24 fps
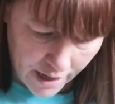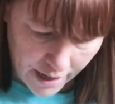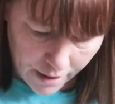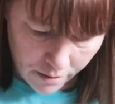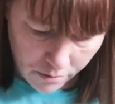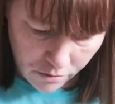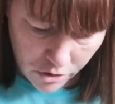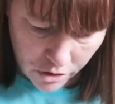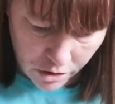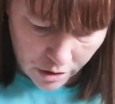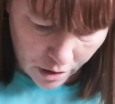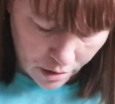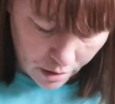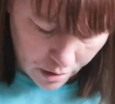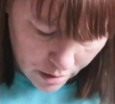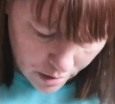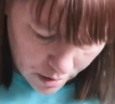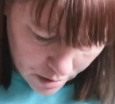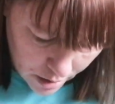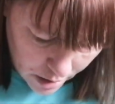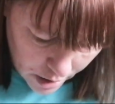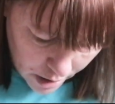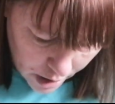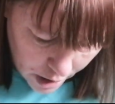count,
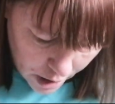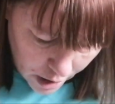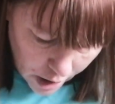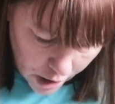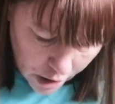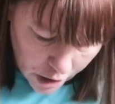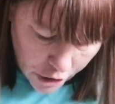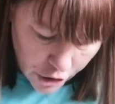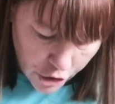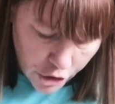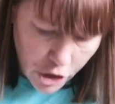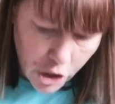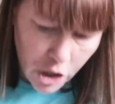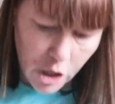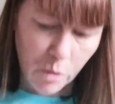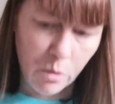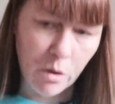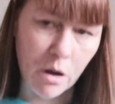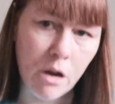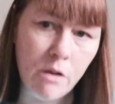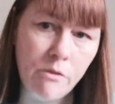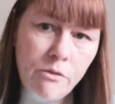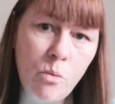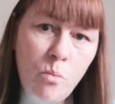
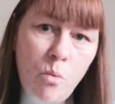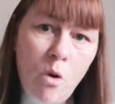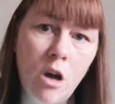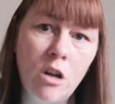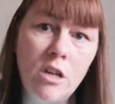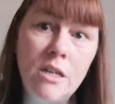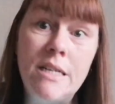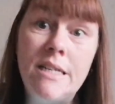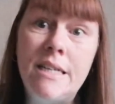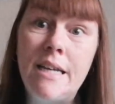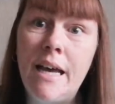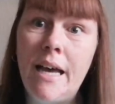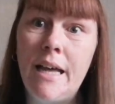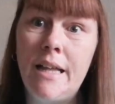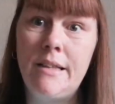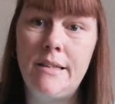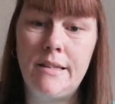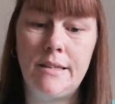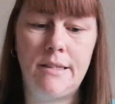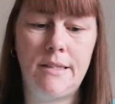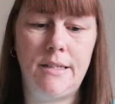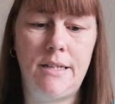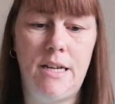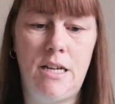2 over
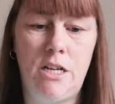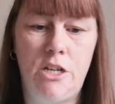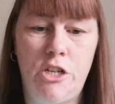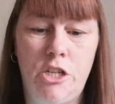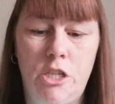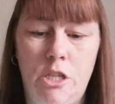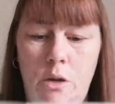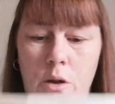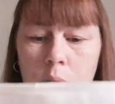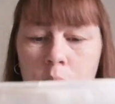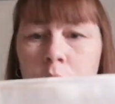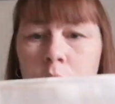1/10 stitch, so